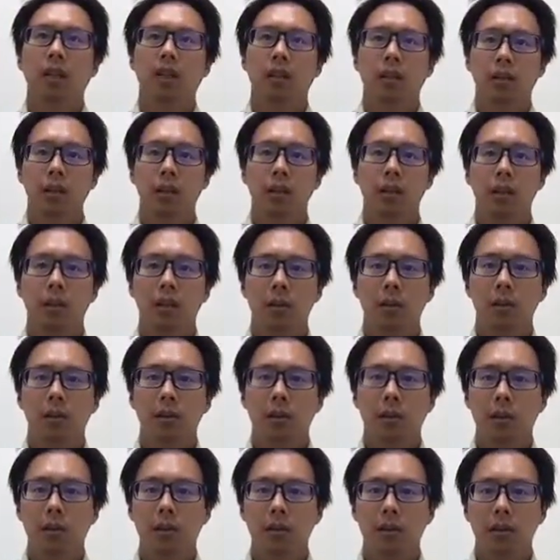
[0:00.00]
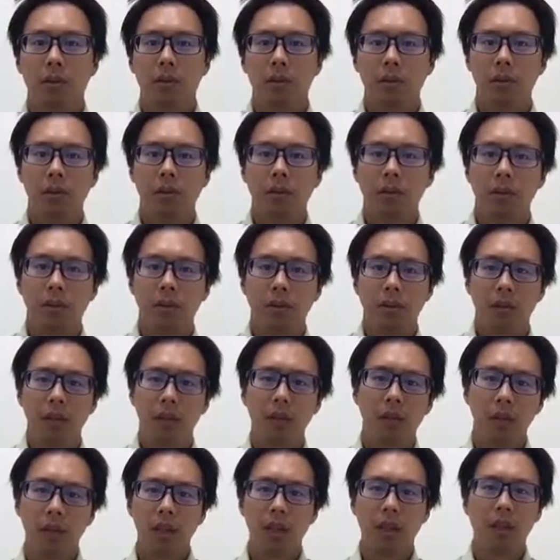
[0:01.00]
So
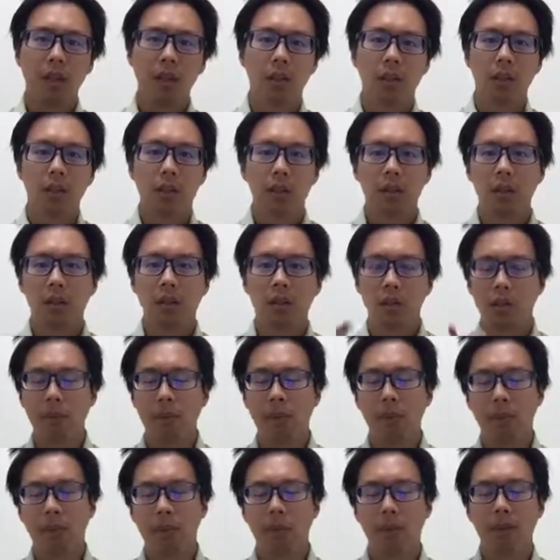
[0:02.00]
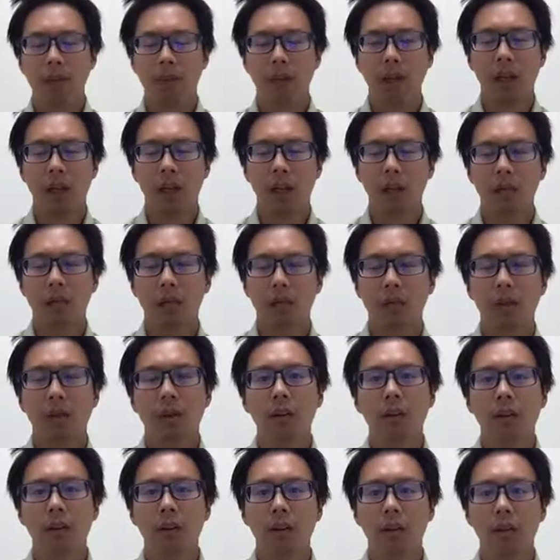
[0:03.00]
good thing that North Americans have
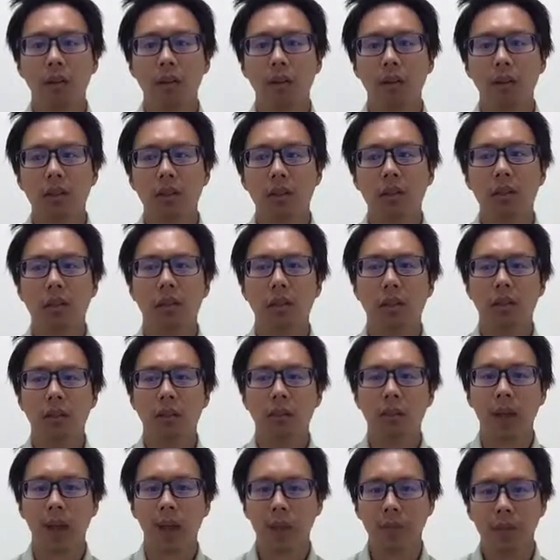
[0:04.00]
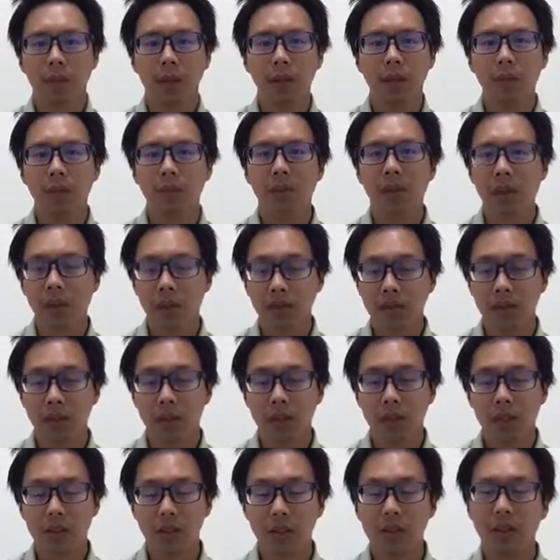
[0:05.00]
very good habit of
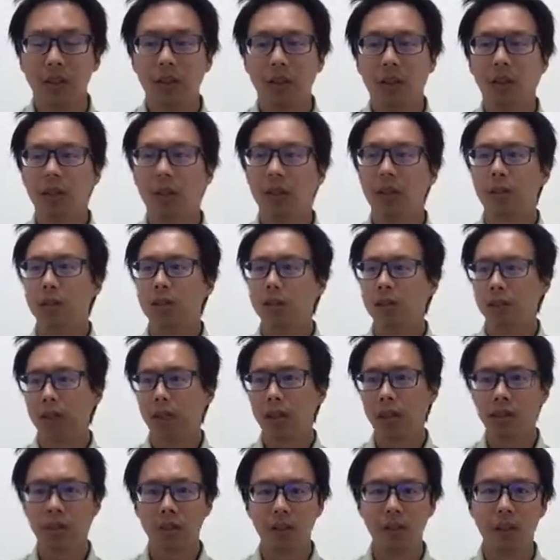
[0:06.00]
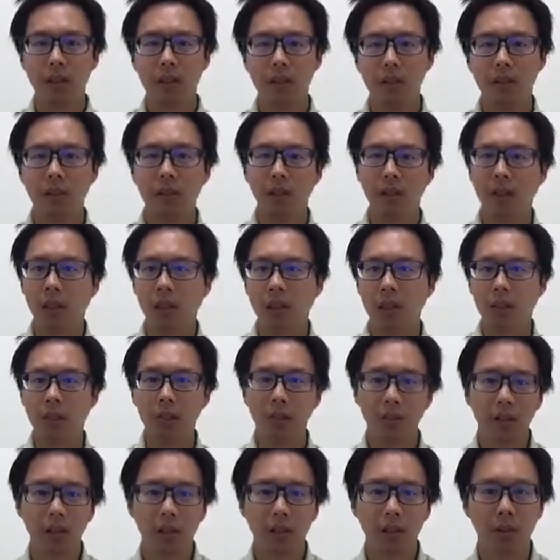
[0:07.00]
exercising. They go cycling, or they go
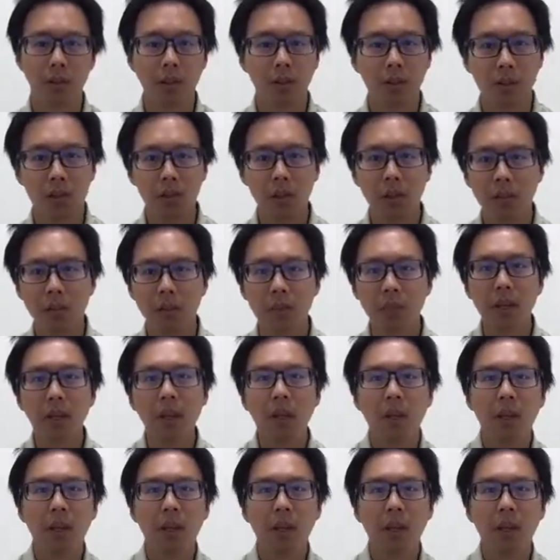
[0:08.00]
to gym